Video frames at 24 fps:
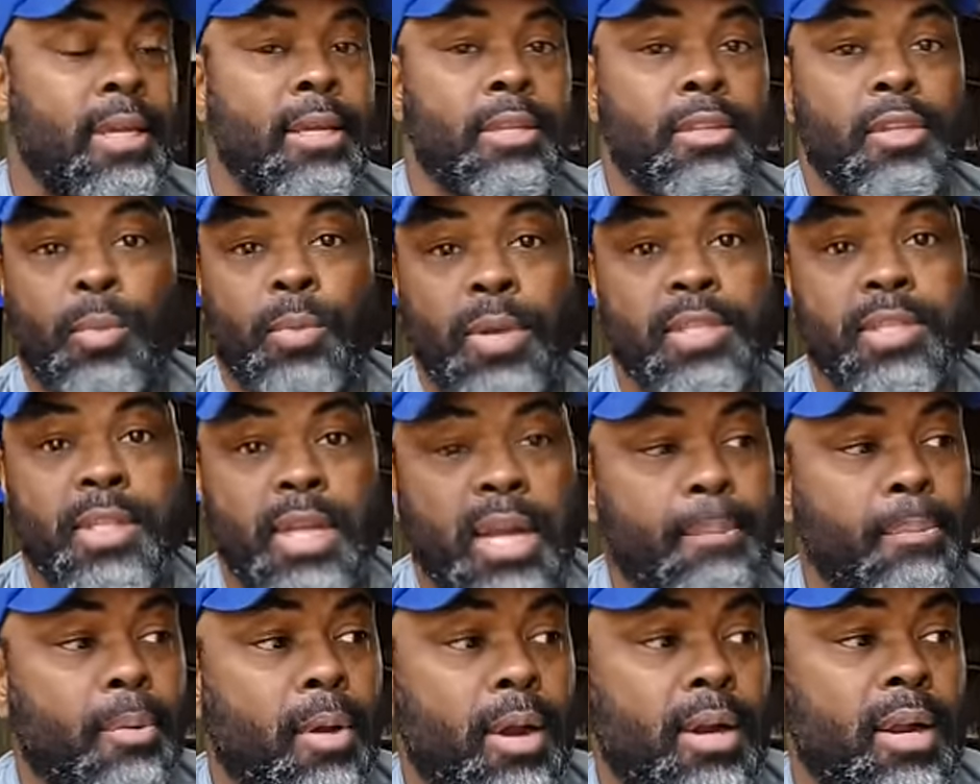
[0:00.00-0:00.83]
the reason I
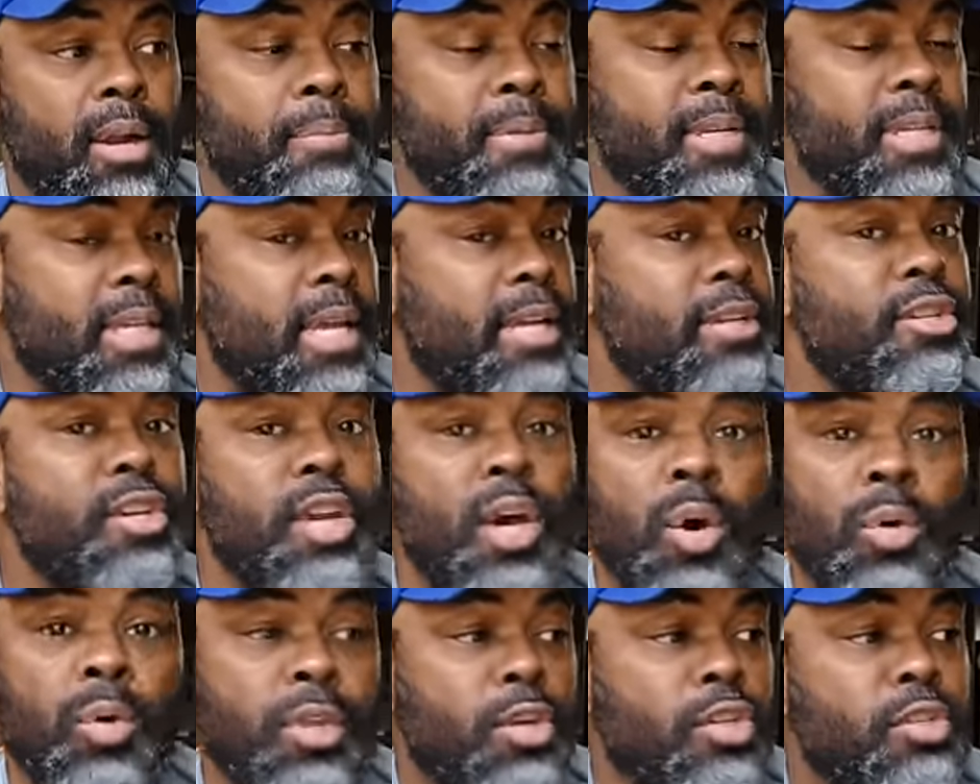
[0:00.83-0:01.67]
brought it up, because I
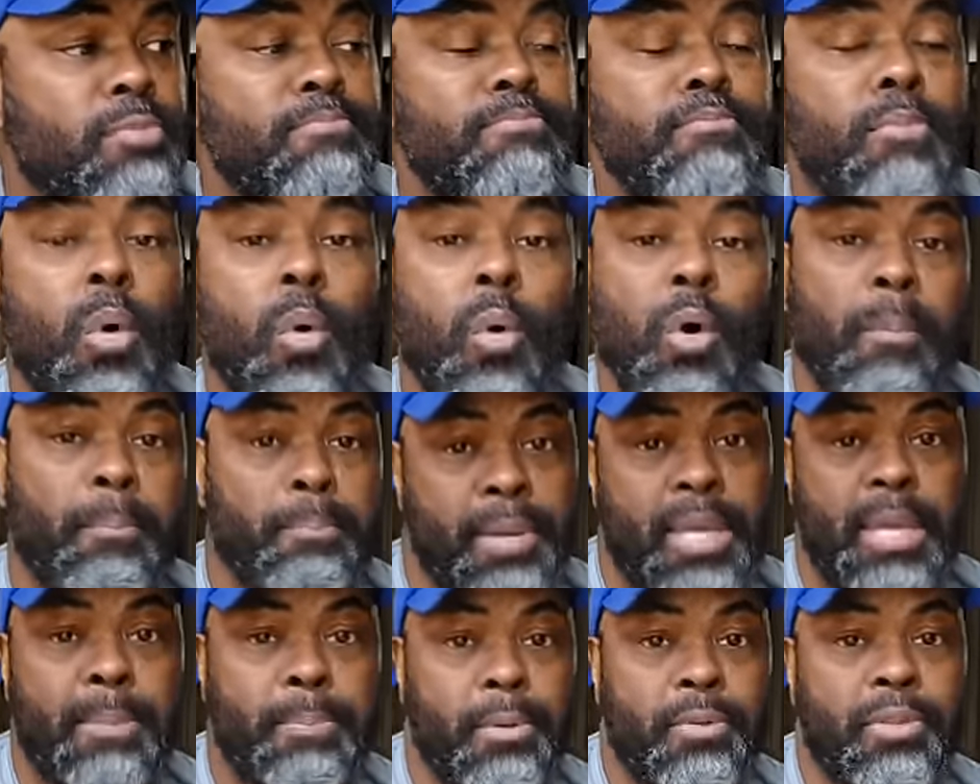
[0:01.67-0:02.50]
know there's more
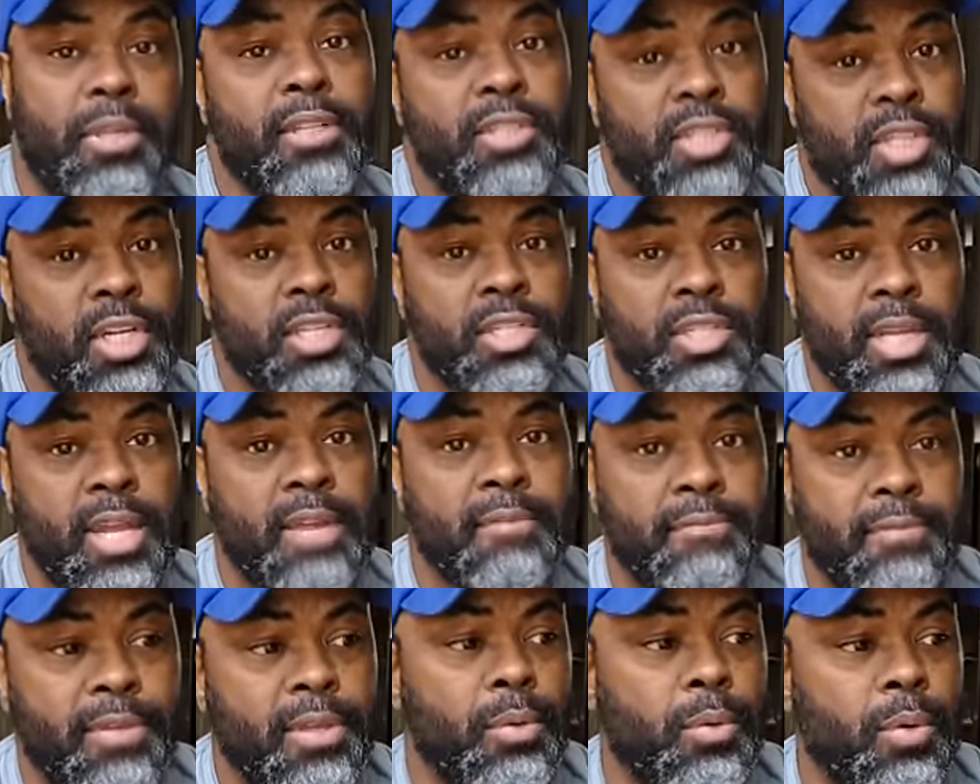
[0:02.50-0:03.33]
people than just that
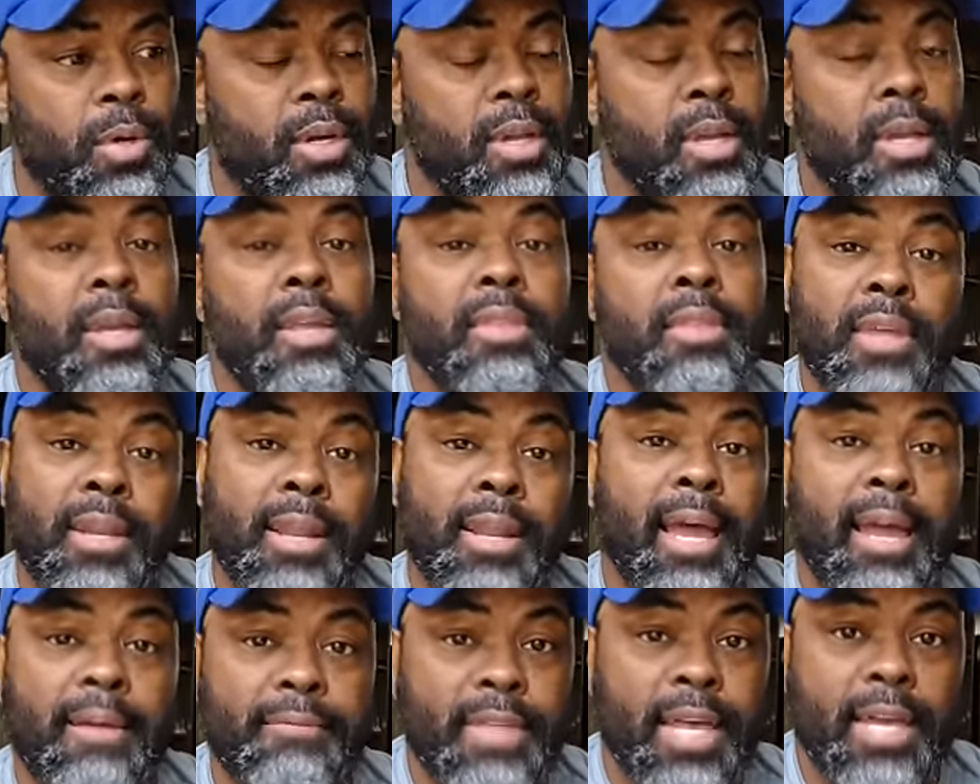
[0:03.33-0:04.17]
viewer that
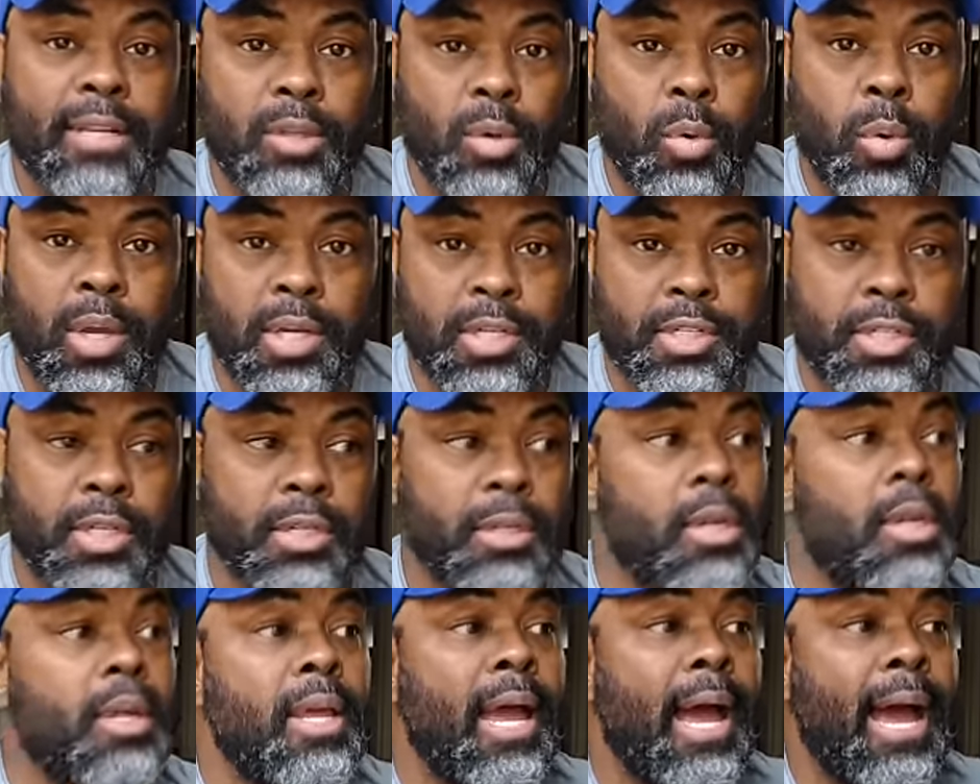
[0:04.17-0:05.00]
have that
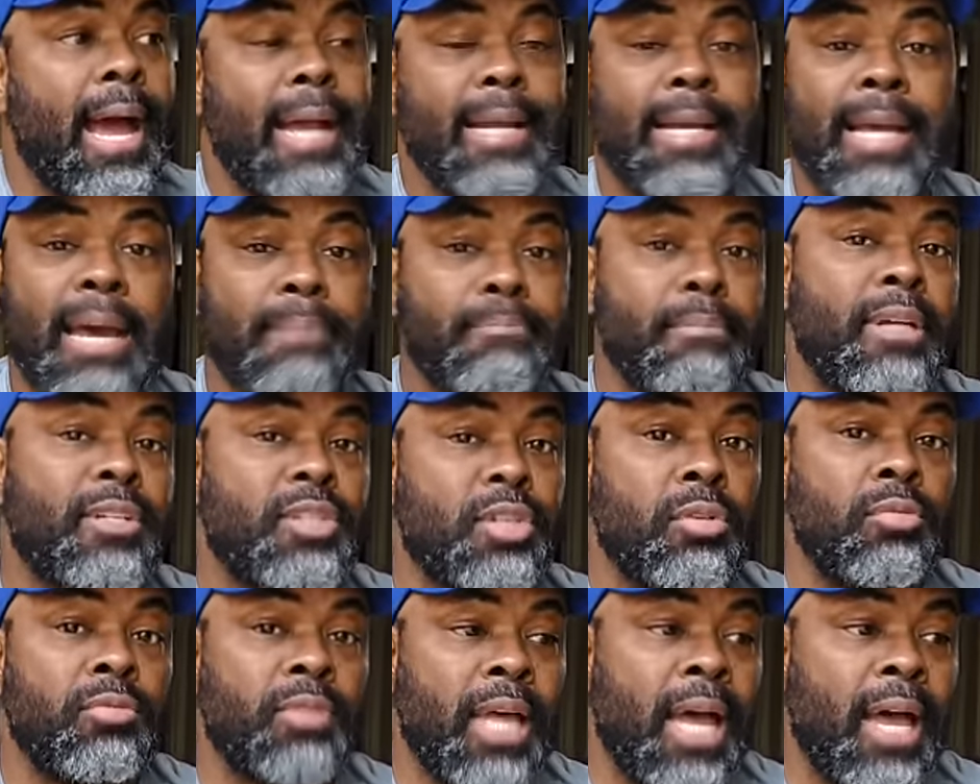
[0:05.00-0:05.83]
question. I got my
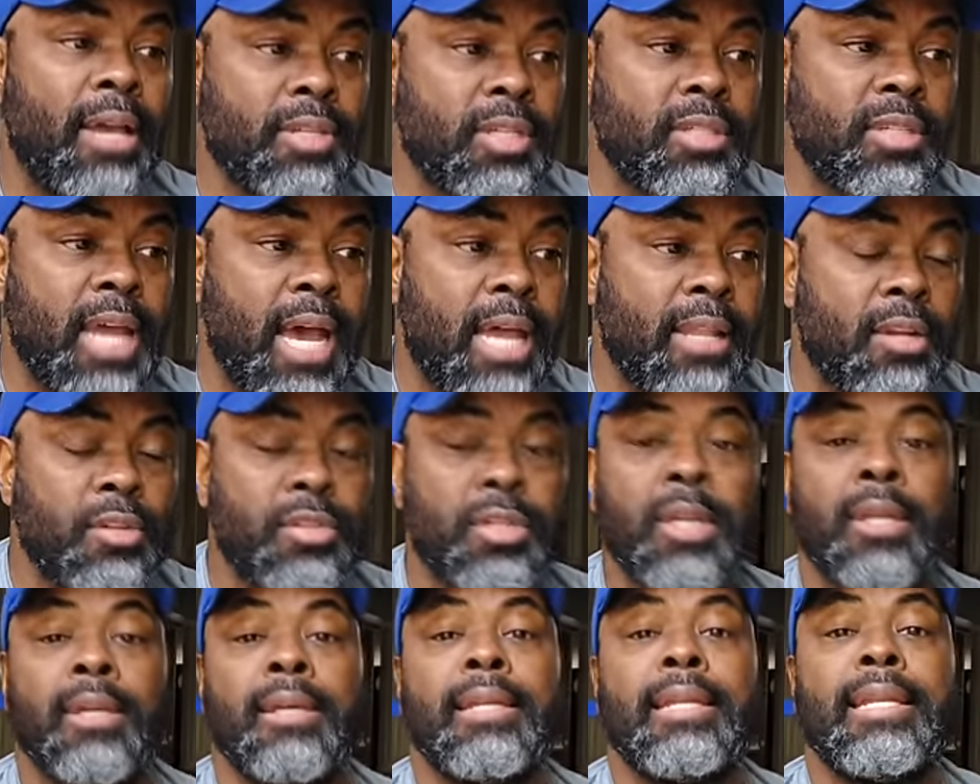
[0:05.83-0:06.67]
$2,000.
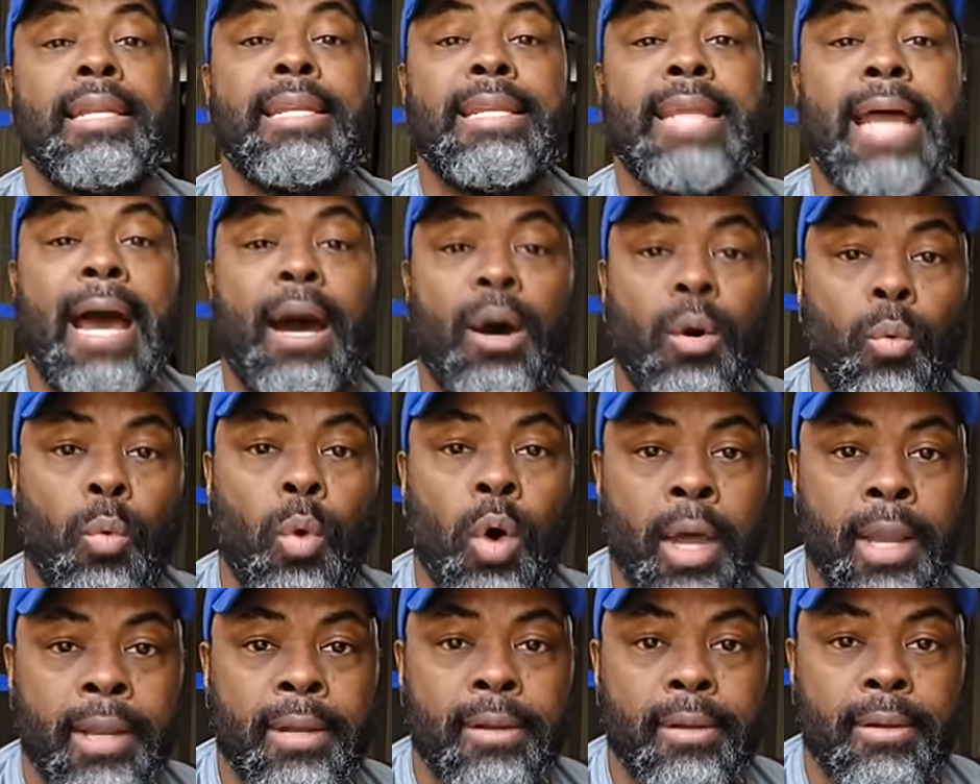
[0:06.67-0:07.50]
Now
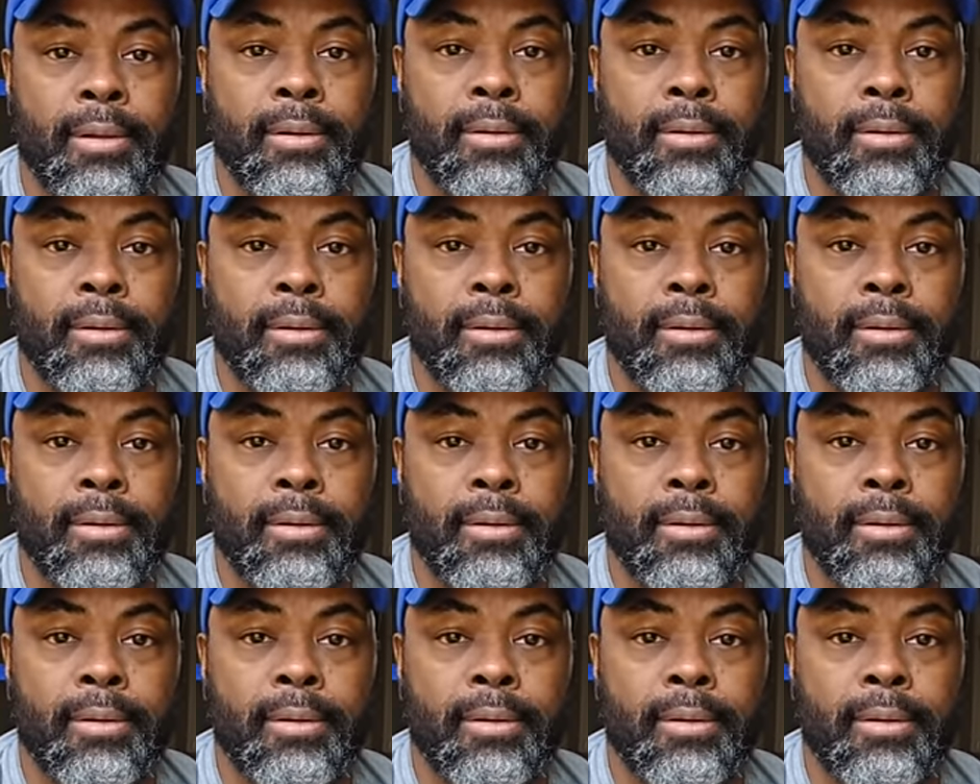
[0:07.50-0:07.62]
what?